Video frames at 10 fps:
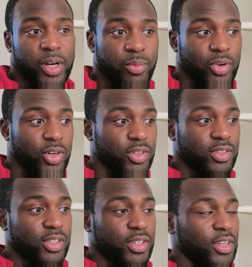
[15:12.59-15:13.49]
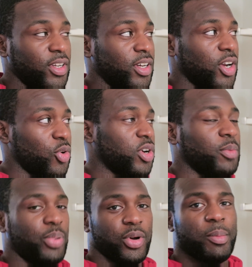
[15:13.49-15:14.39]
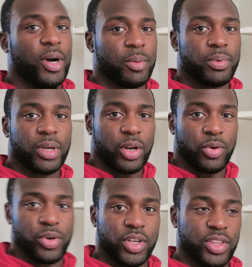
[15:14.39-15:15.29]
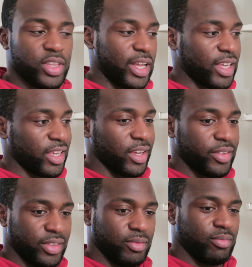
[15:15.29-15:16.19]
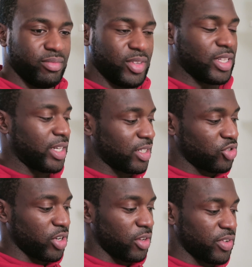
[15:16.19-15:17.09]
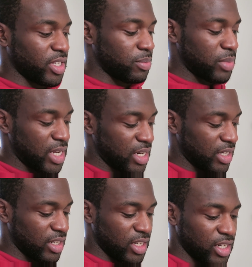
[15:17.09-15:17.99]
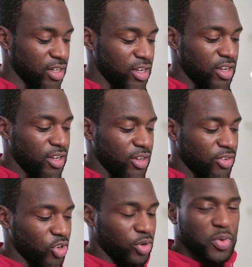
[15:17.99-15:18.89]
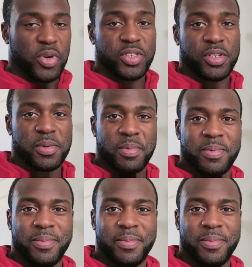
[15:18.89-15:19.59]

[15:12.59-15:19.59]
I'm not I don't want to put them up. I don't want to like get like stringer vests made and then no one wants them.